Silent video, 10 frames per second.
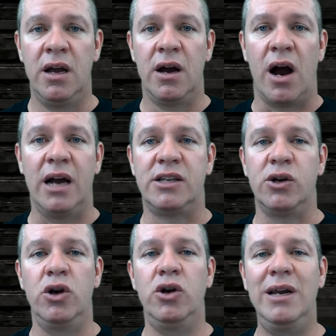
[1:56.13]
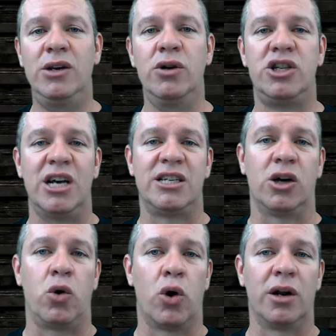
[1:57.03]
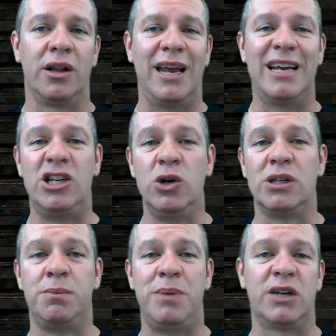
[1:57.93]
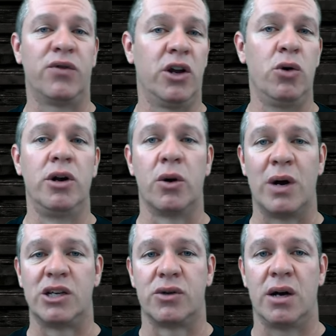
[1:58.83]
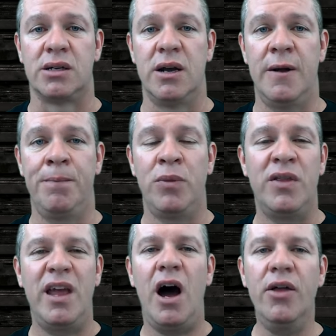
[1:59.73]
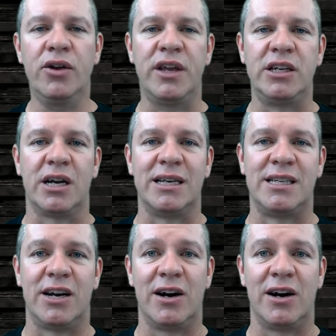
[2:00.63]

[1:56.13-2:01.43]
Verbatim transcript: All right, so you need to adjust accordingly and do what's best for you and your restaurant. The other thing to consider